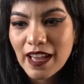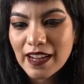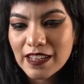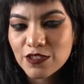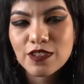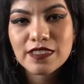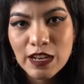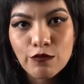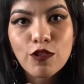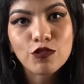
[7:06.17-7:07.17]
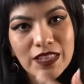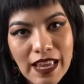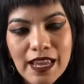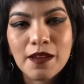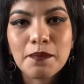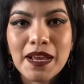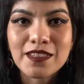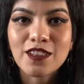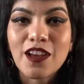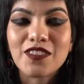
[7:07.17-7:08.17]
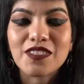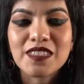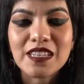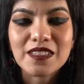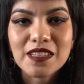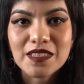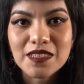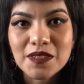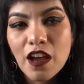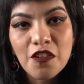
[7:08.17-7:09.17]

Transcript: I guess you could say, rotate based on the seasons.